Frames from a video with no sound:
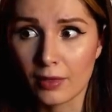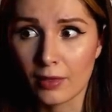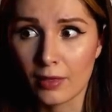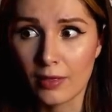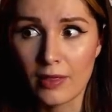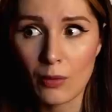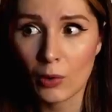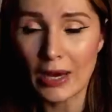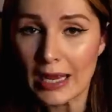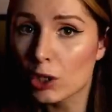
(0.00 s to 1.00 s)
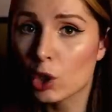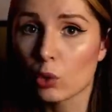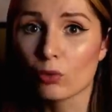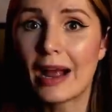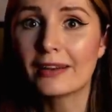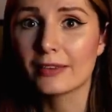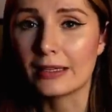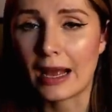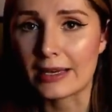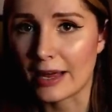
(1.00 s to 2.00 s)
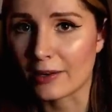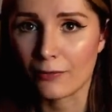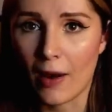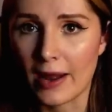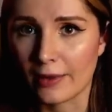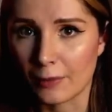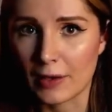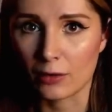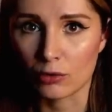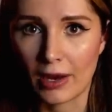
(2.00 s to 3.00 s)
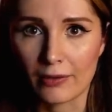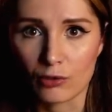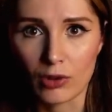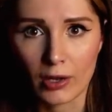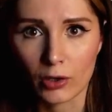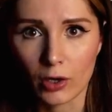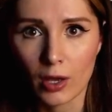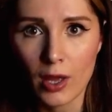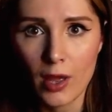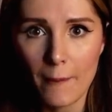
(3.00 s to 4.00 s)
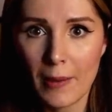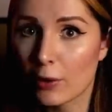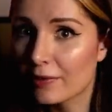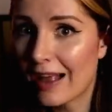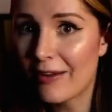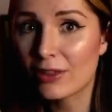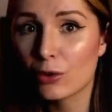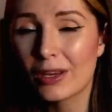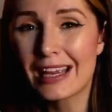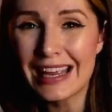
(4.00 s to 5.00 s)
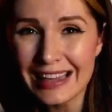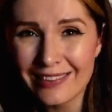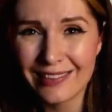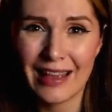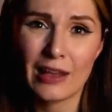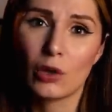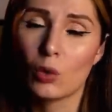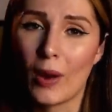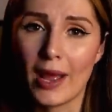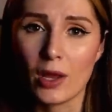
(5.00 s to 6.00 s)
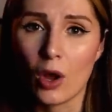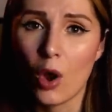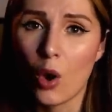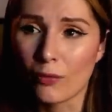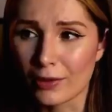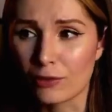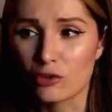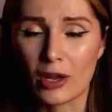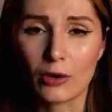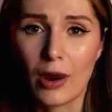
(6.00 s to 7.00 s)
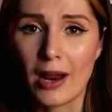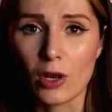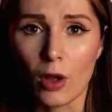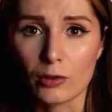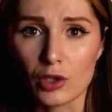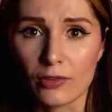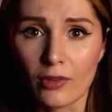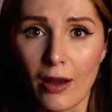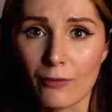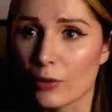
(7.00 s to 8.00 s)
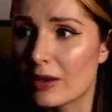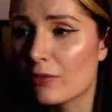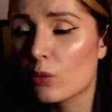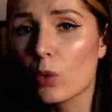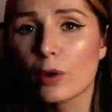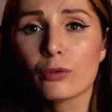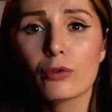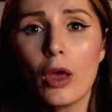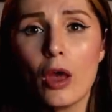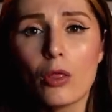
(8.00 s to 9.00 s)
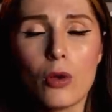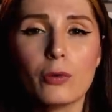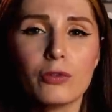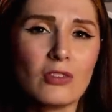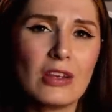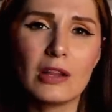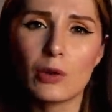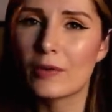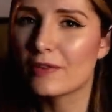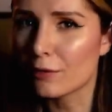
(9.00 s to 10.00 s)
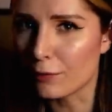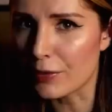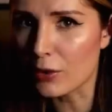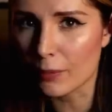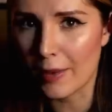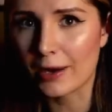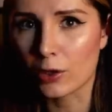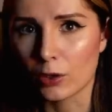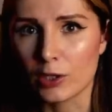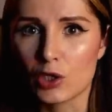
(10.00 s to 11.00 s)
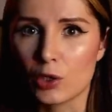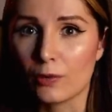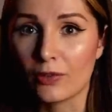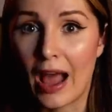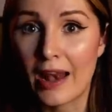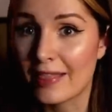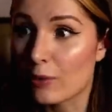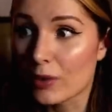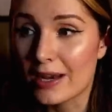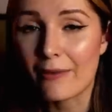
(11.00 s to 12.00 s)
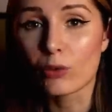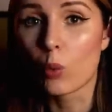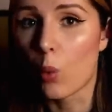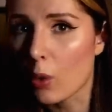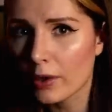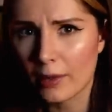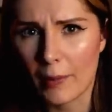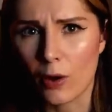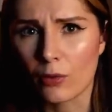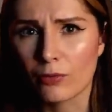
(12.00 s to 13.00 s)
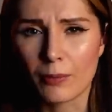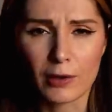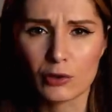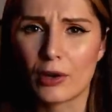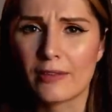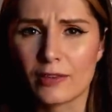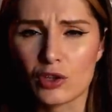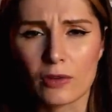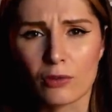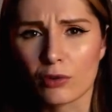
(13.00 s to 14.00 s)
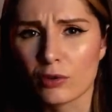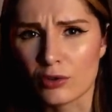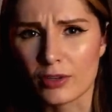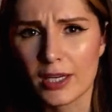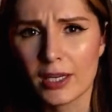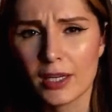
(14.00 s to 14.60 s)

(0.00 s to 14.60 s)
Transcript: they were incorrectly identified as being transgender, parents having their kids taken away over this gender ideology stuff, or even worse, those dealing with severe medical issues that they were never warned about from their transition surgery.